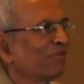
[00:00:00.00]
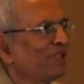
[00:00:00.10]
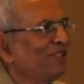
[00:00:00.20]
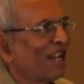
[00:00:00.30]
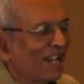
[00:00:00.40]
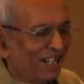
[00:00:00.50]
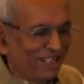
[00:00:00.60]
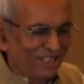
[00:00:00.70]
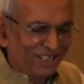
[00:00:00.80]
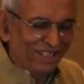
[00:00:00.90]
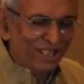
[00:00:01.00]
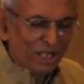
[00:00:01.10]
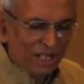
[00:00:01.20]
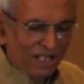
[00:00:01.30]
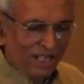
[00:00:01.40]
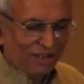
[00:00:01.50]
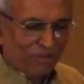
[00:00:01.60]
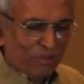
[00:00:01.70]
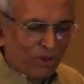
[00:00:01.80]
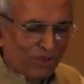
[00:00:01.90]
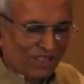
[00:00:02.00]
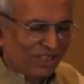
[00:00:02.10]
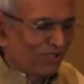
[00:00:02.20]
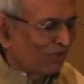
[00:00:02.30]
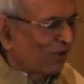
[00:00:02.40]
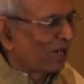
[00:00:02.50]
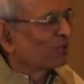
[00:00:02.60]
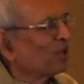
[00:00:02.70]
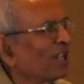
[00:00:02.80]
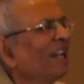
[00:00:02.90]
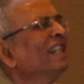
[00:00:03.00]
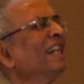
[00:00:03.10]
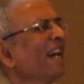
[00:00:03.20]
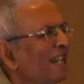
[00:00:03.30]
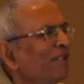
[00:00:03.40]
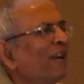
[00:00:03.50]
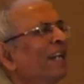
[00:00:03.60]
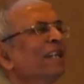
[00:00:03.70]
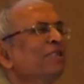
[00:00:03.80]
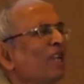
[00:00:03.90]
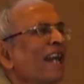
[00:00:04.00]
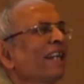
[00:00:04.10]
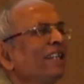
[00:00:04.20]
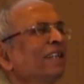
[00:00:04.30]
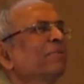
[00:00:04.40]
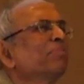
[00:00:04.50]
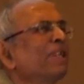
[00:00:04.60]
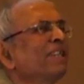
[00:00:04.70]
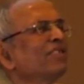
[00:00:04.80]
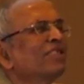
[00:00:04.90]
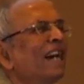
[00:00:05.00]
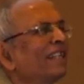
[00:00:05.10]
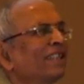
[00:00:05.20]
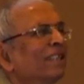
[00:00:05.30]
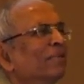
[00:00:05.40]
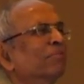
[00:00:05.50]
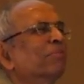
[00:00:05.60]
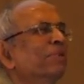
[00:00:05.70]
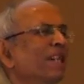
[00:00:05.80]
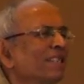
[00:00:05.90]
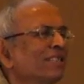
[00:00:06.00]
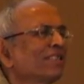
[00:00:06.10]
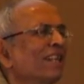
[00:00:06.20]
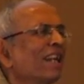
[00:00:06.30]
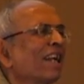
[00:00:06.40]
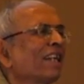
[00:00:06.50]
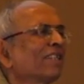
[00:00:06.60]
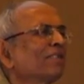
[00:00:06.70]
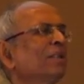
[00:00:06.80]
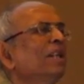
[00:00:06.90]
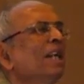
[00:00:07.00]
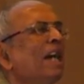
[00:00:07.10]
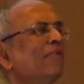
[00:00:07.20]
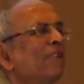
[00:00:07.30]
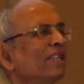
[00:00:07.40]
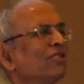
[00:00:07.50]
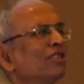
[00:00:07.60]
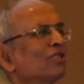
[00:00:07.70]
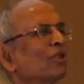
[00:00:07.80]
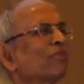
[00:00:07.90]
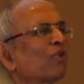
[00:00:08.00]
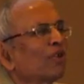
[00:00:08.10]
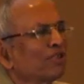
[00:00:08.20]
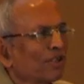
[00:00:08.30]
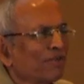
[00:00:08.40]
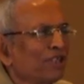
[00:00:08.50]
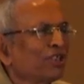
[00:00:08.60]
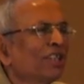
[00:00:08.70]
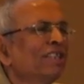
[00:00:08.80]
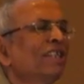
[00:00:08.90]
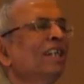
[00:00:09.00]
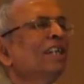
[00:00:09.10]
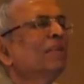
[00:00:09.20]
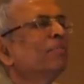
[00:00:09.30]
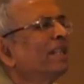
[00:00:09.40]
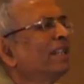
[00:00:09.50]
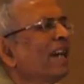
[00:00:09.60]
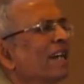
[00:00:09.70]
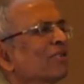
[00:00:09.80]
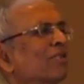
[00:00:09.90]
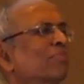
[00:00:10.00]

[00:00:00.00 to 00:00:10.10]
with Jared in the mountains of Arizona. Anyway, Jared thinks that yes, there are evidences of conservation, but they are